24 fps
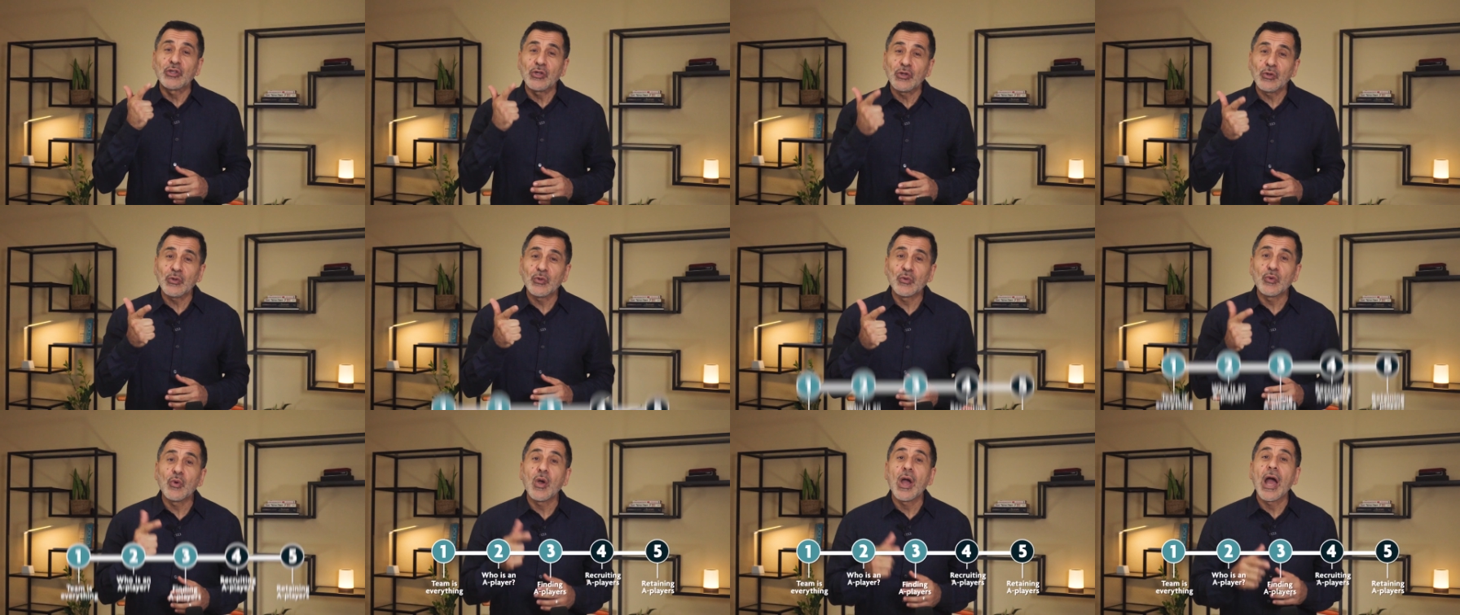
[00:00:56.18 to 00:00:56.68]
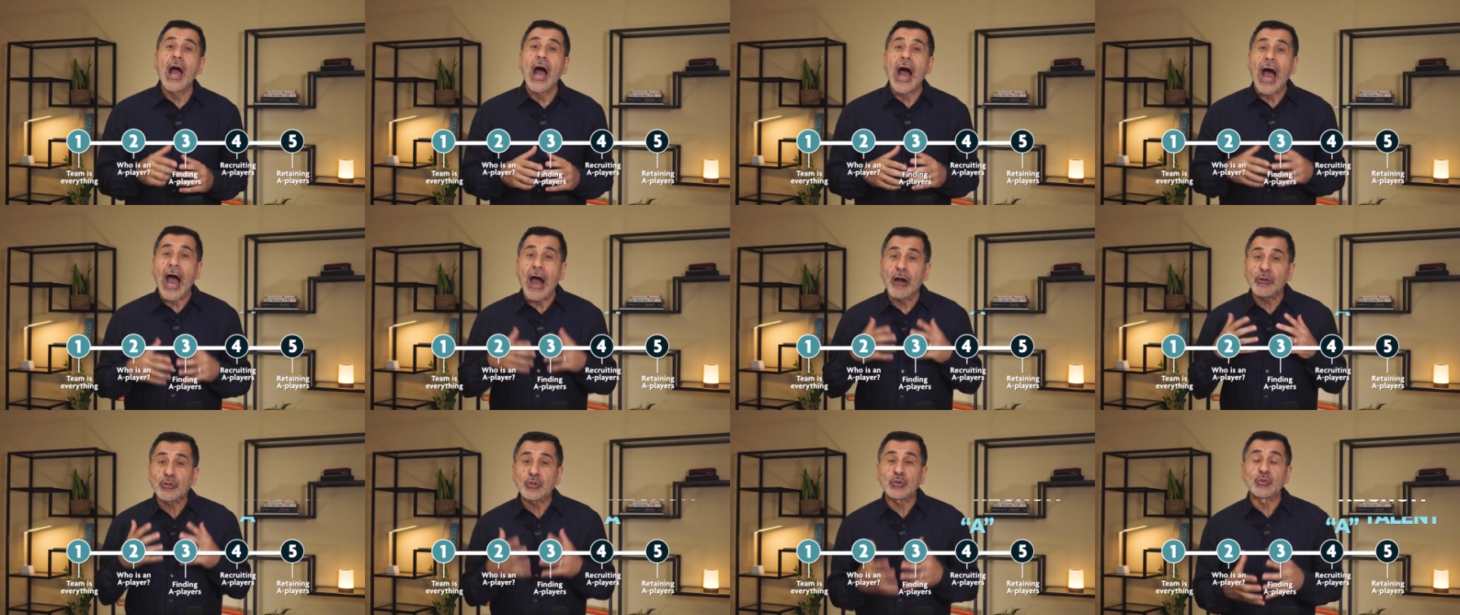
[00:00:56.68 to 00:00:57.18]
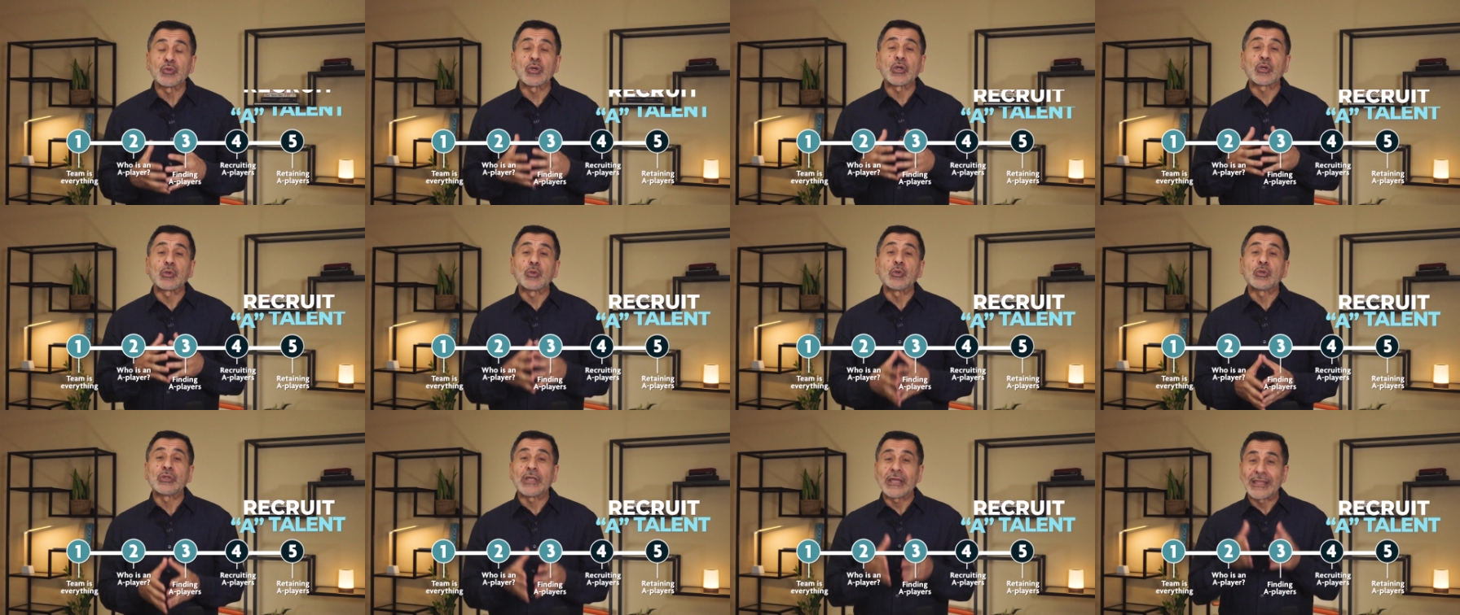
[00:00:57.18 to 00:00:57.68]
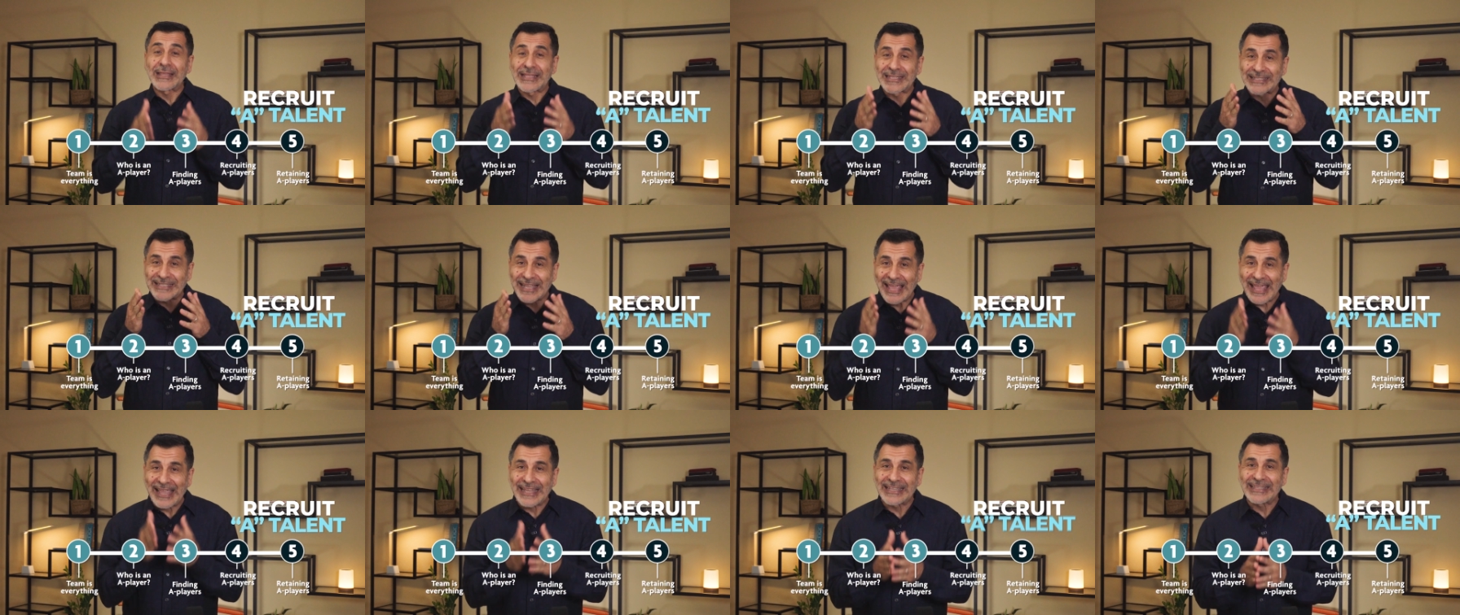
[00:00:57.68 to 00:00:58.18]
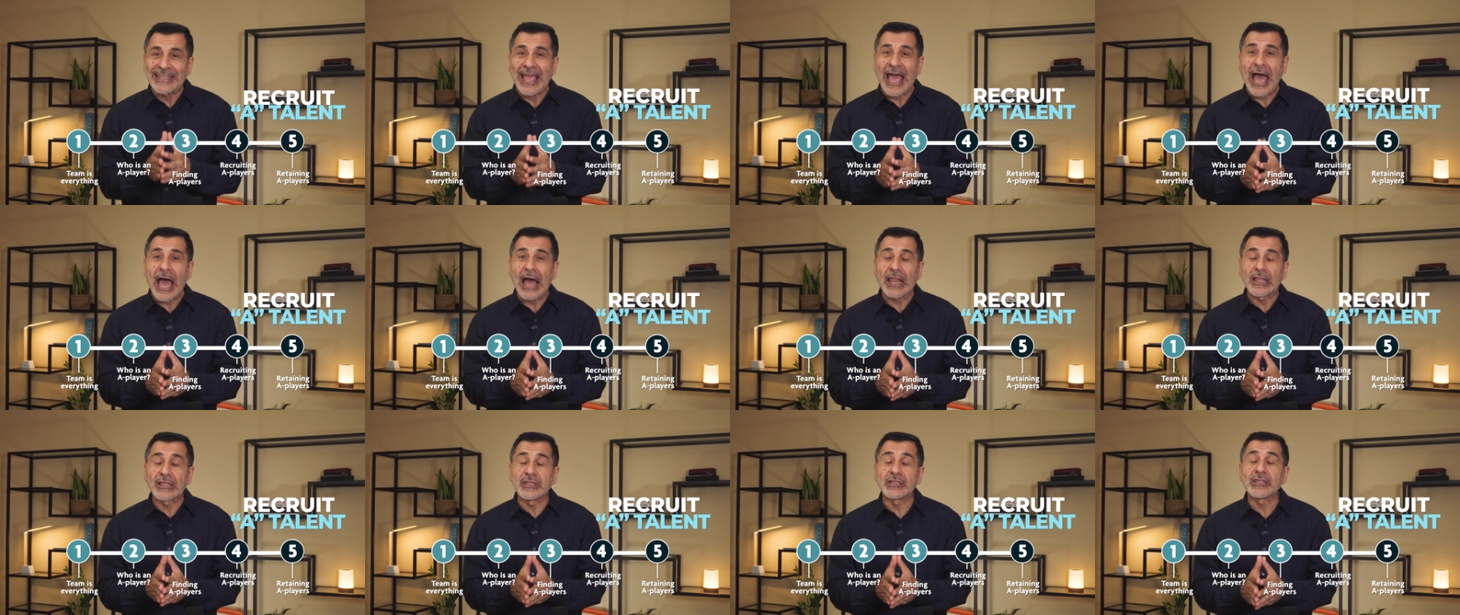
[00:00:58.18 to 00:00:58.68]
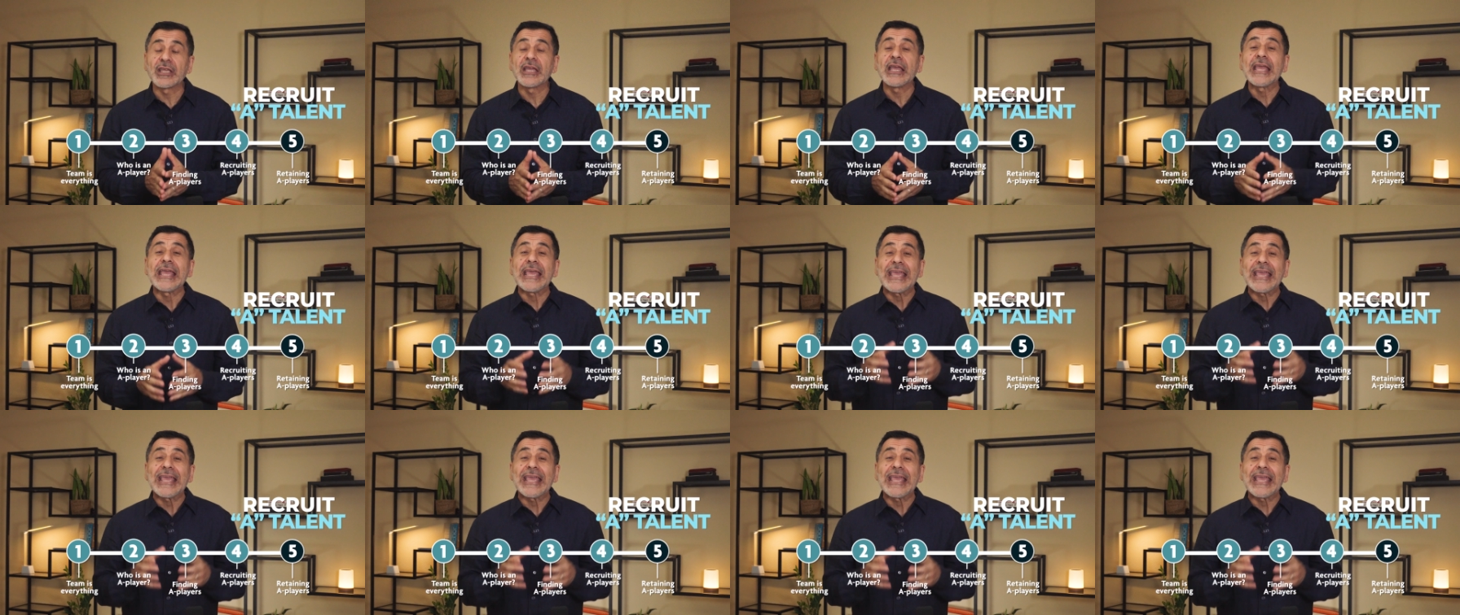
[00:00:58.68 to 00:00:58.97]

2, how to recruit this A talent